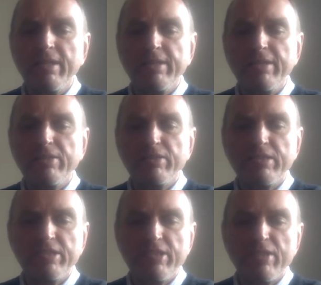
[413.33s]
They looked at
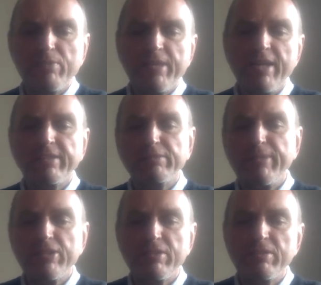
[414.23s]
each other without
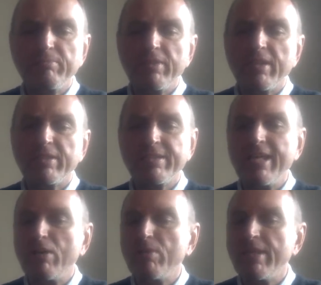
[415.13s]
expression, but I could
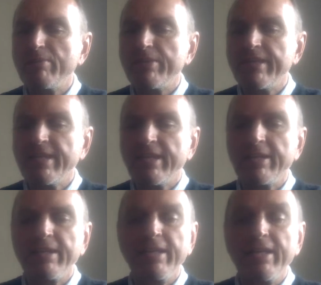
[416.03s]
tell what they were thinking,
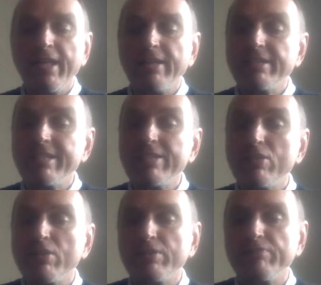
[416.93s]
and it did
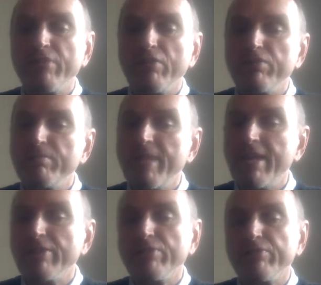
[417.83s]
not involve the
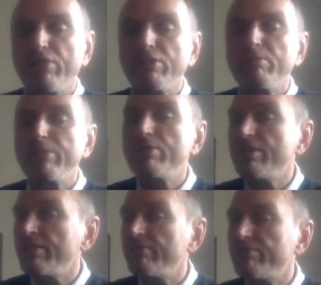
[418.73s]
man who followed the
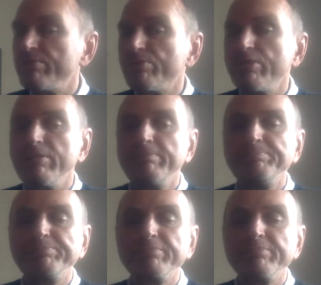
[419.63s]
beauty from the room.